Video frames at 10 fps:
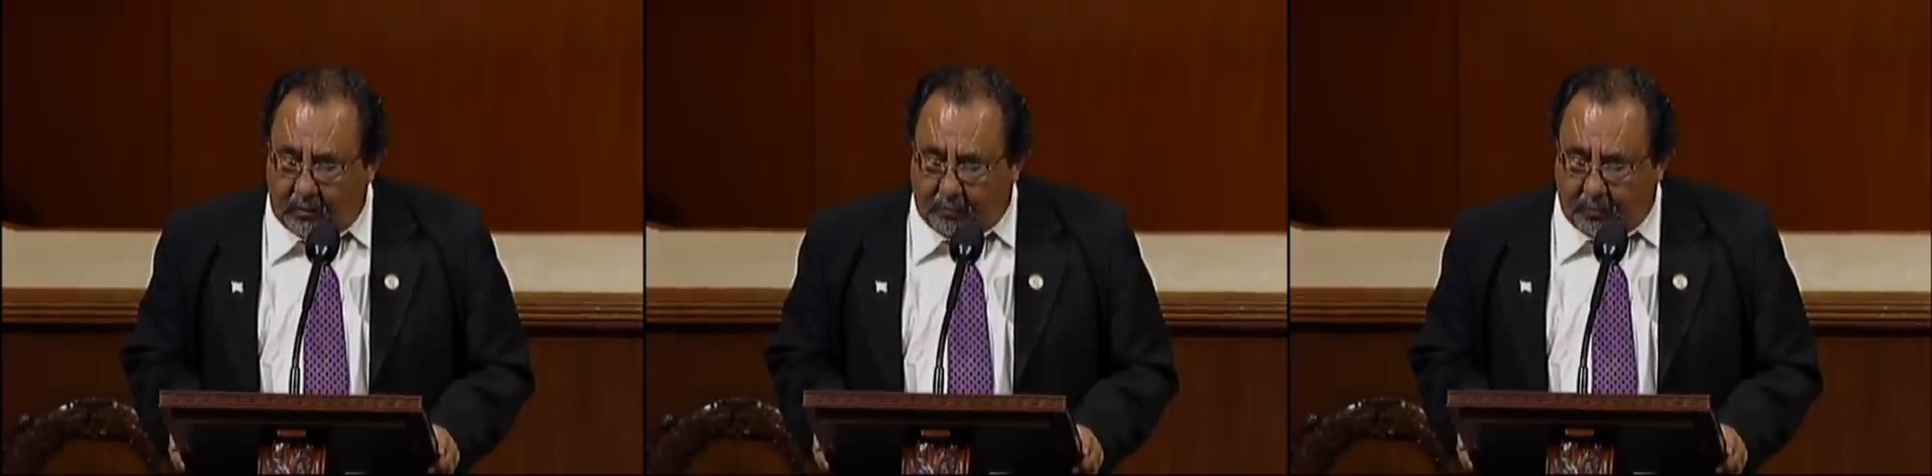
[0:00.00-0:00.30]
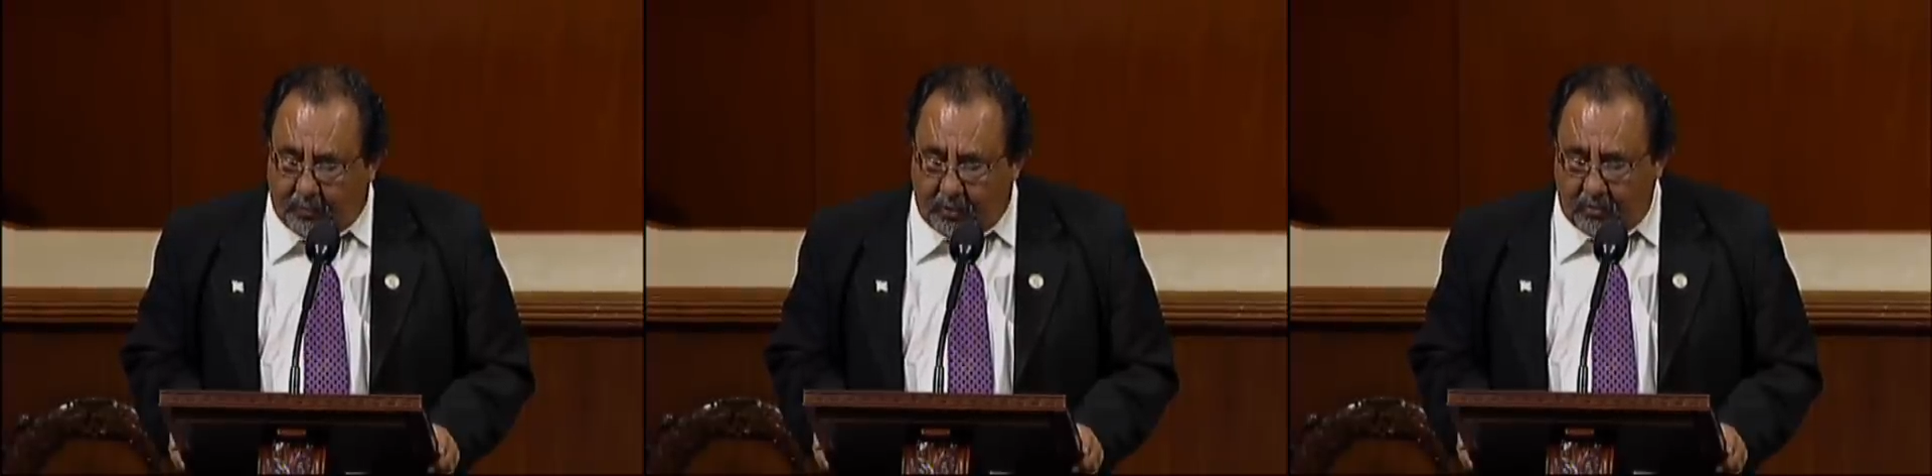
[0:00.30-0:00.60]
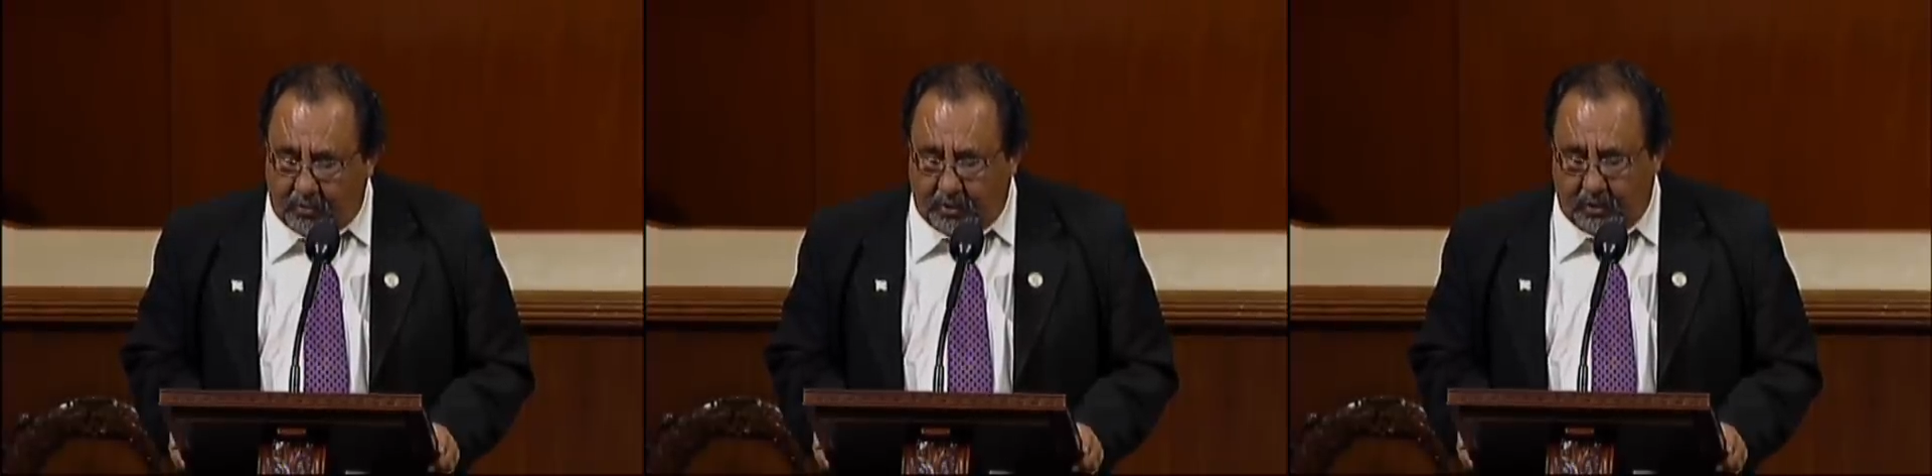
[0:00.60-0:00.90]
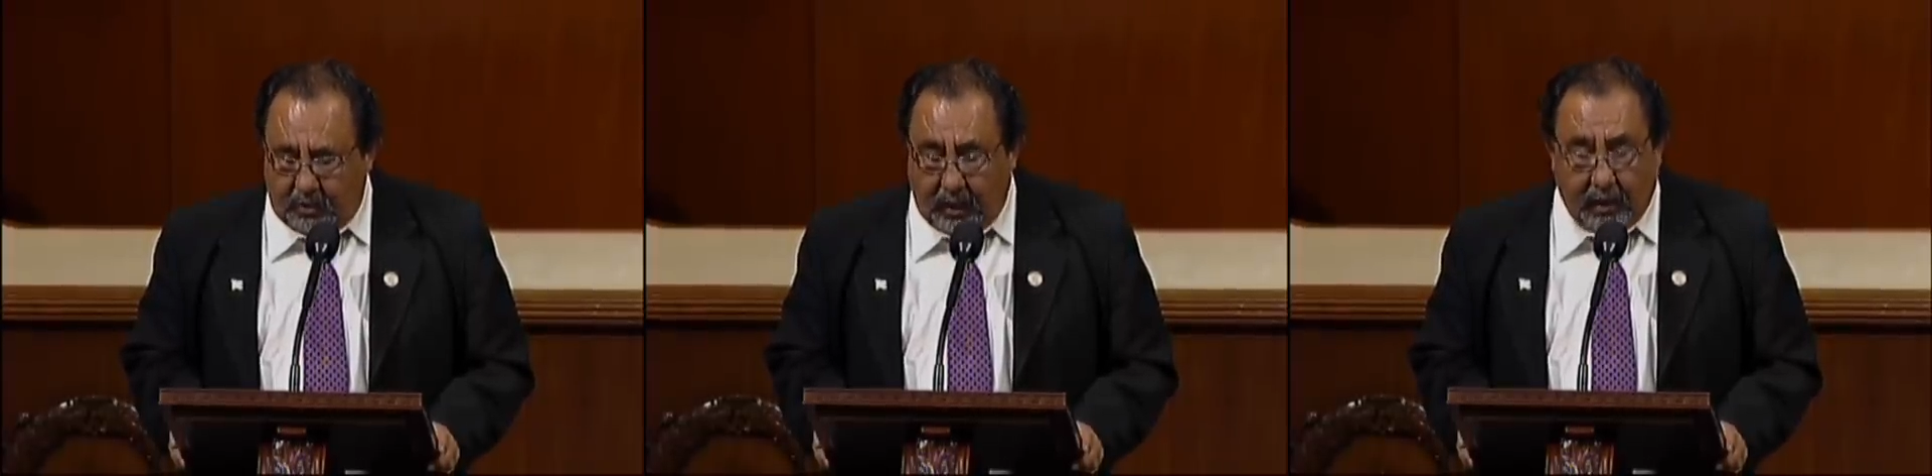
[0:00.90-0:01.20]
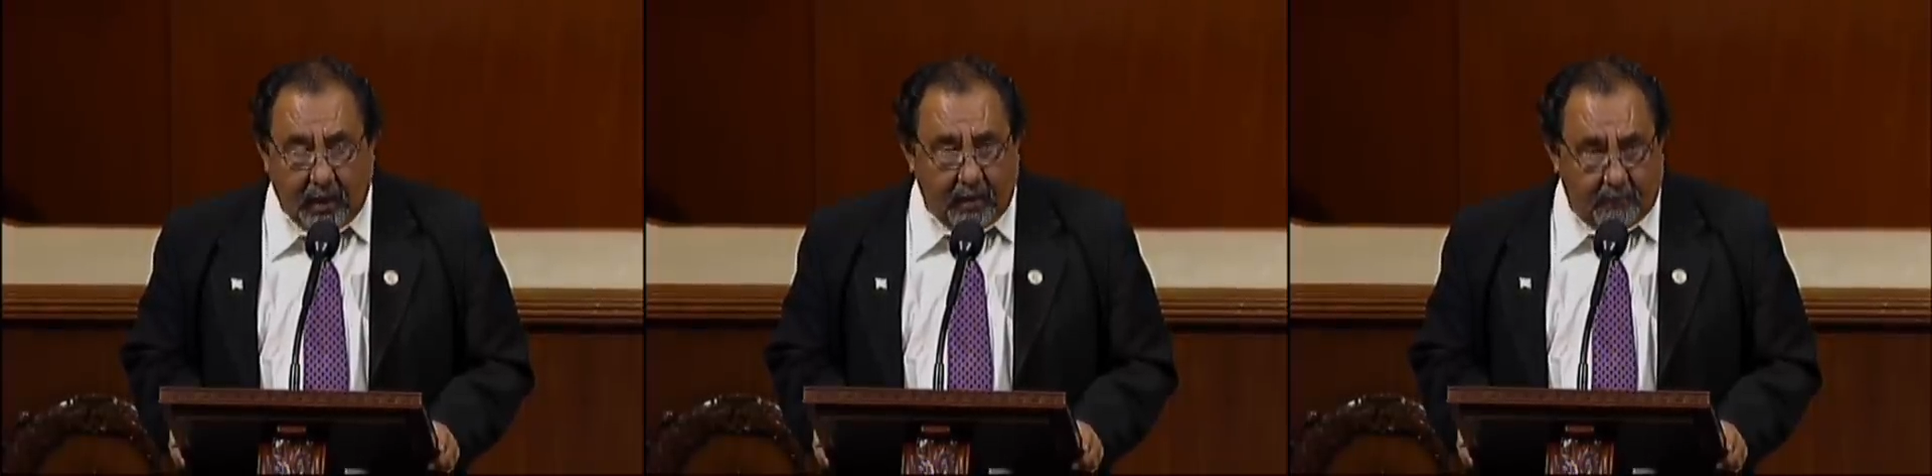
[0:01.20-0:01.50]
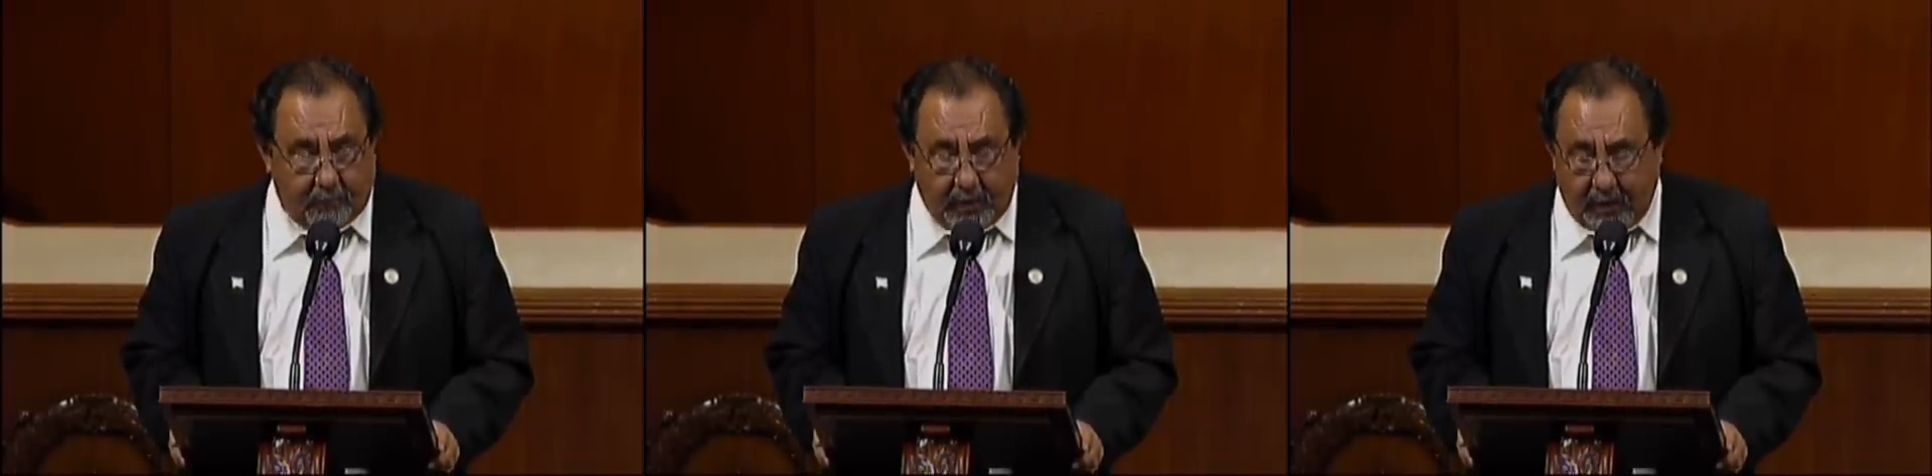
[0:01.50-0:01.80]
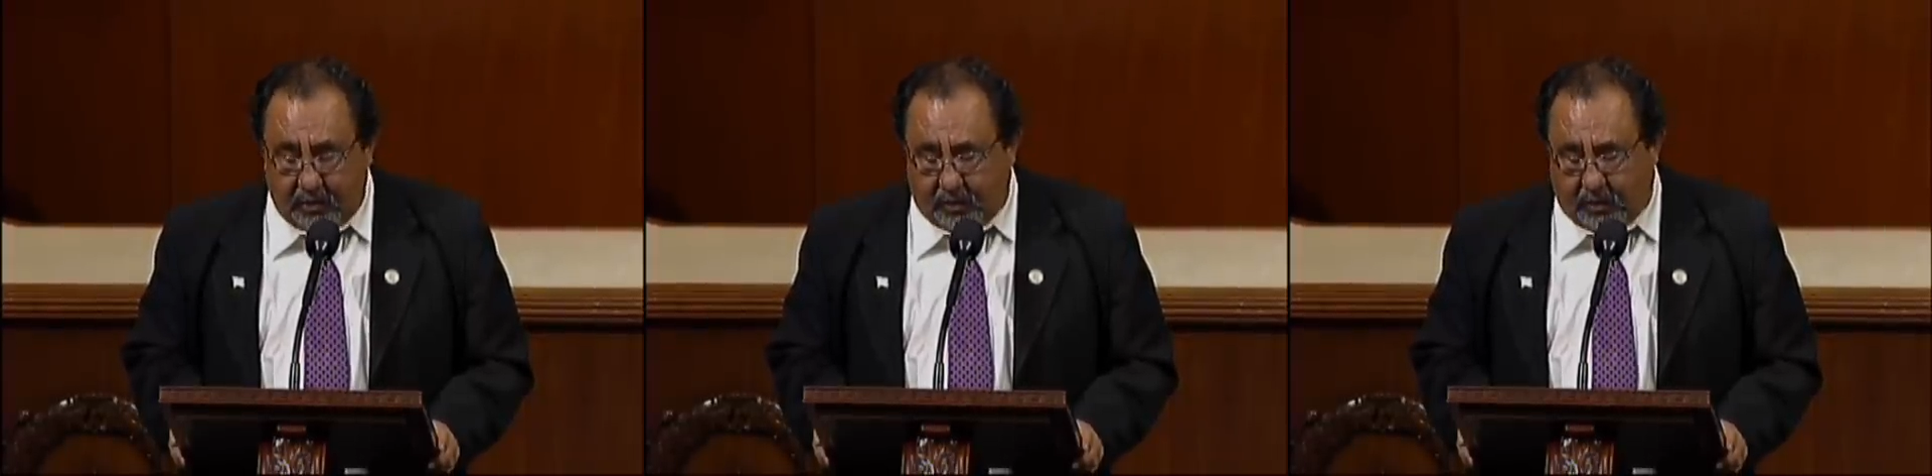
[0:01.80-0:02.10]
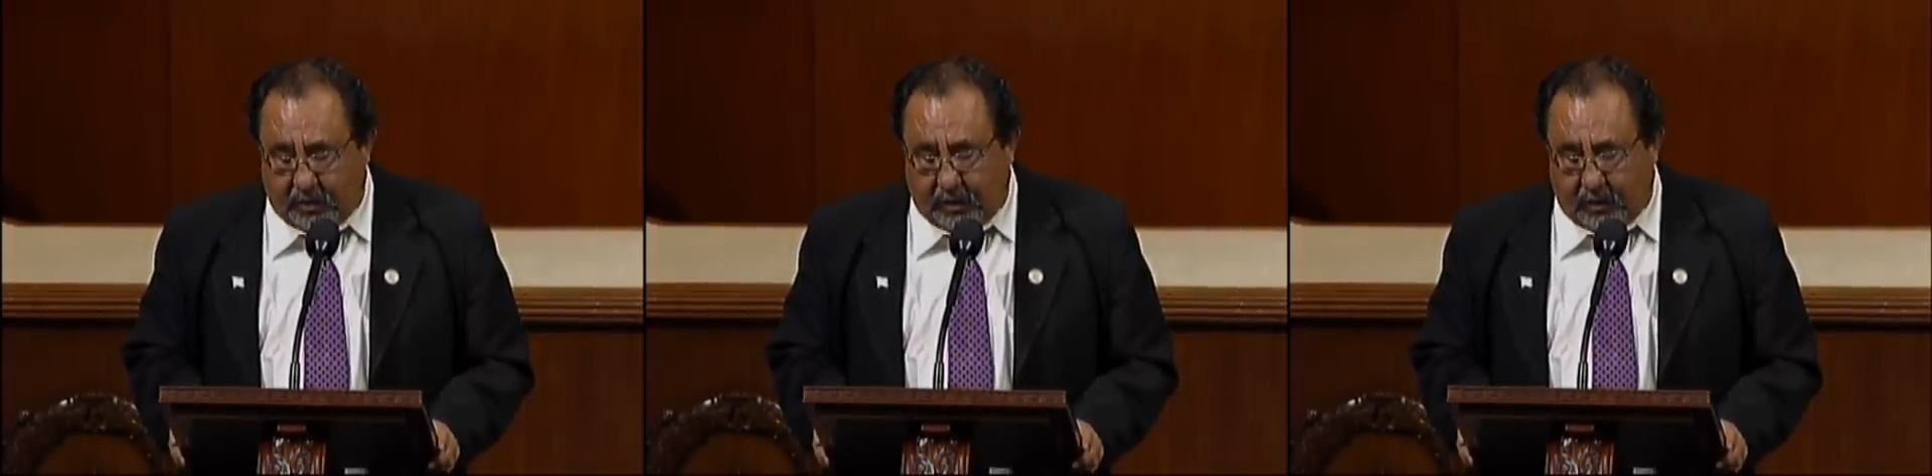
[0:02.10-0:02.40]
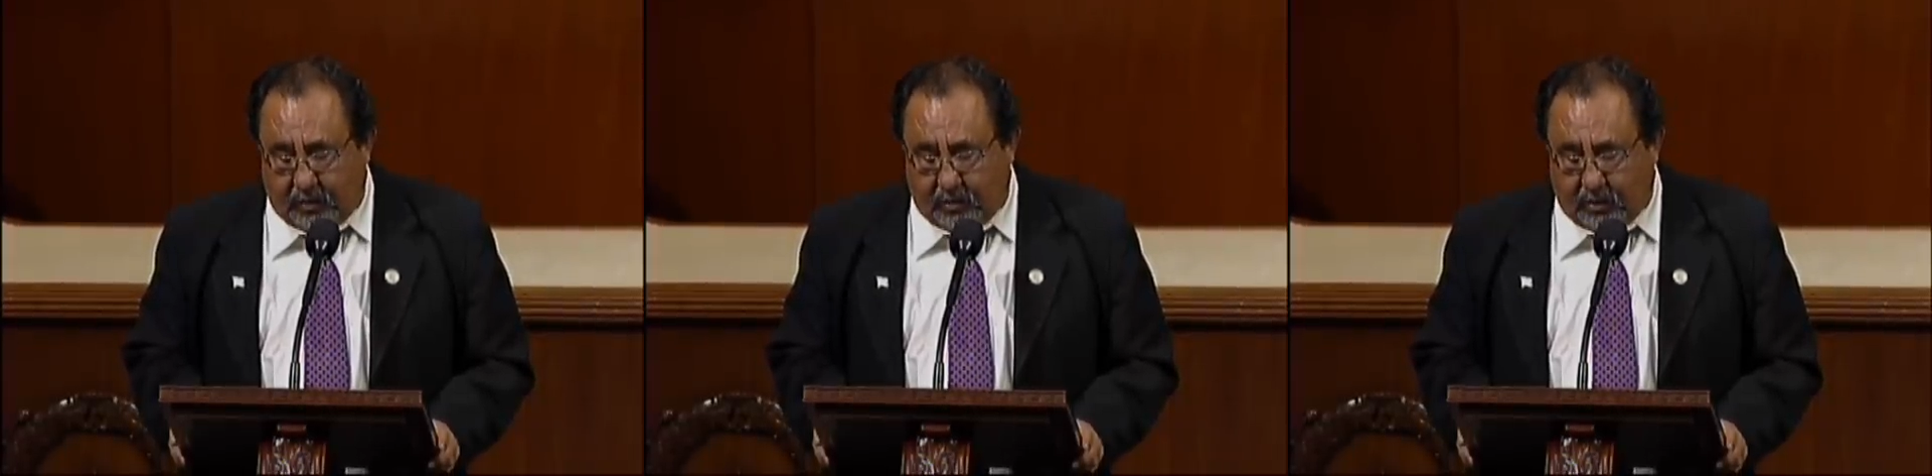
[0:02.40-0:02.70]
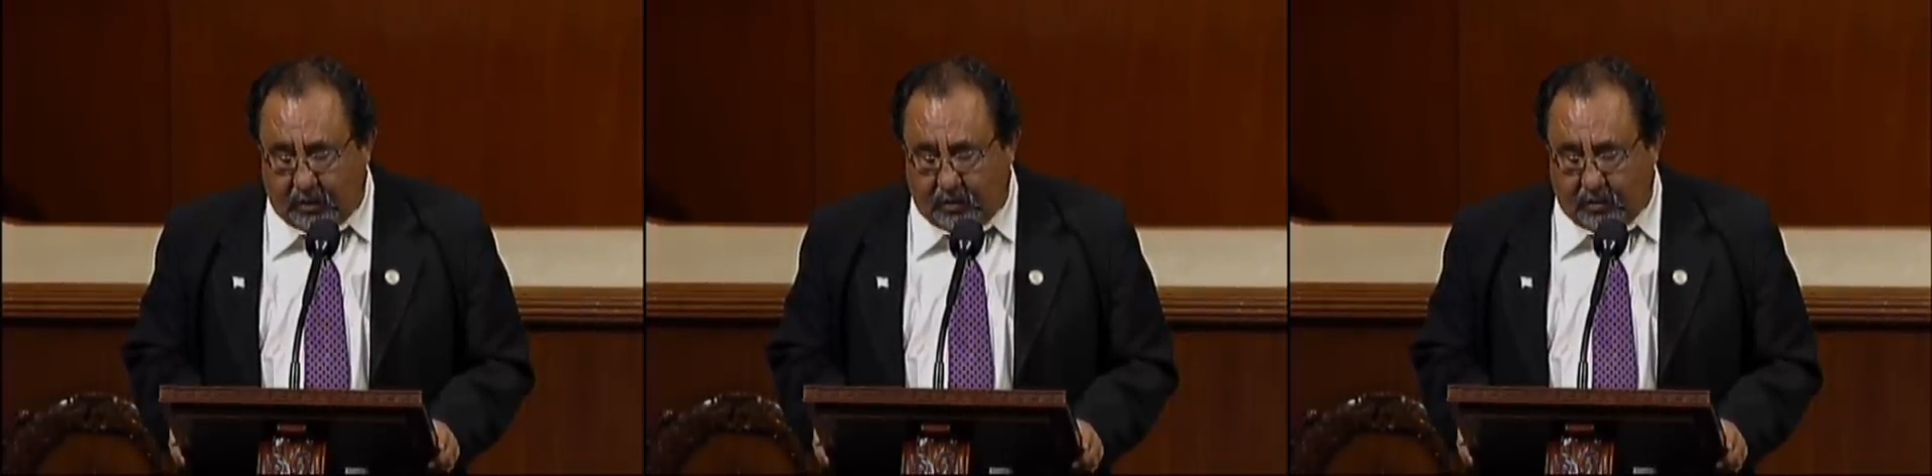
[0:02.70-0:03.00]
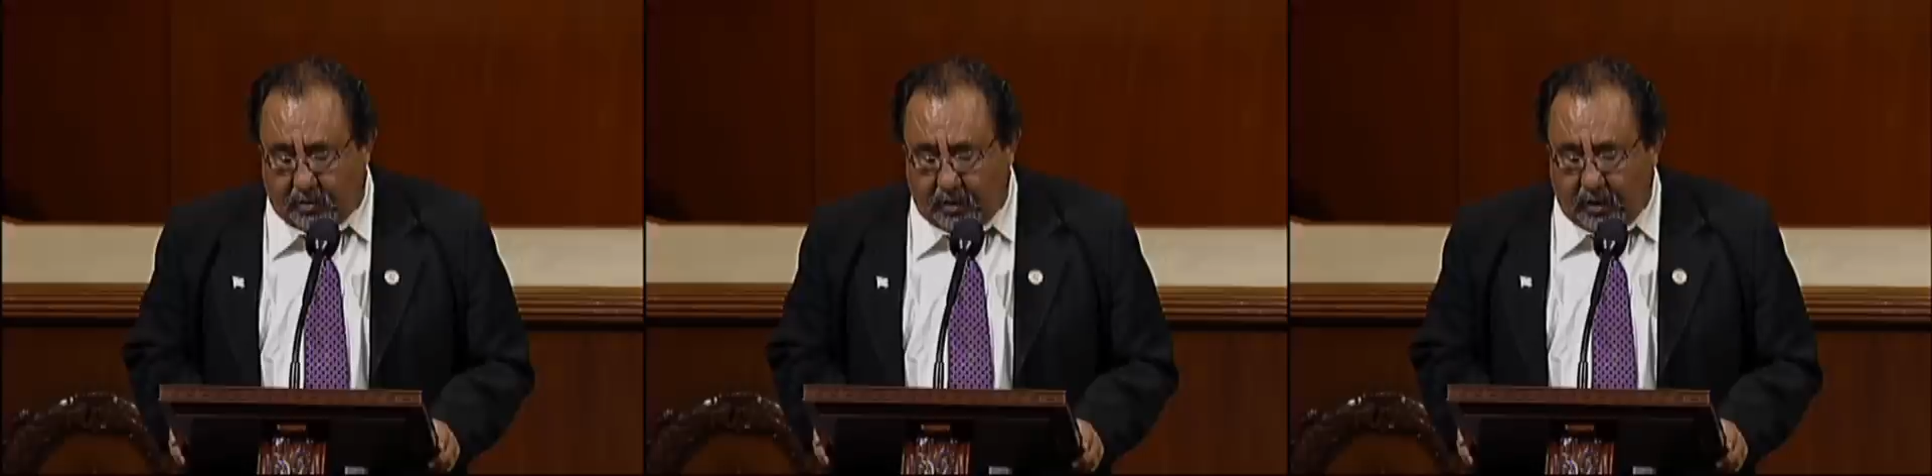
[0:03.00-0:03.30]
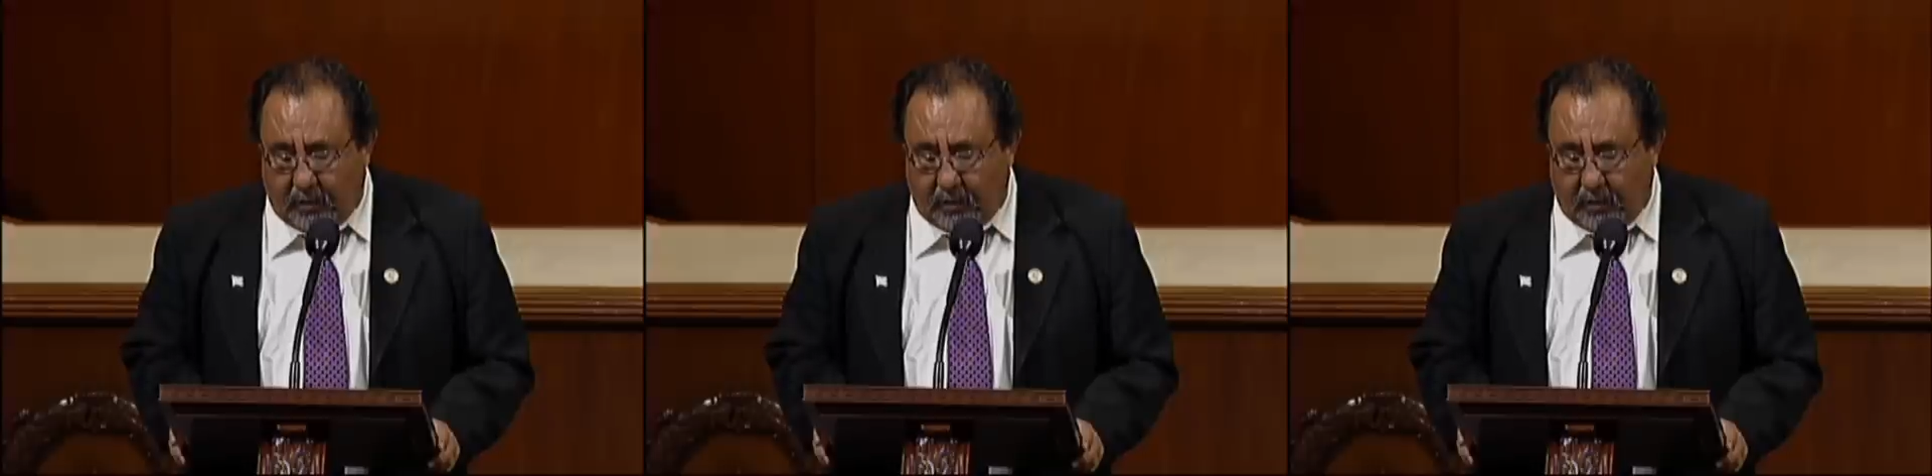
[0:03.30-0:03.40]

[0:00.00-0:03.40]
proposed and have passed in state legislatures,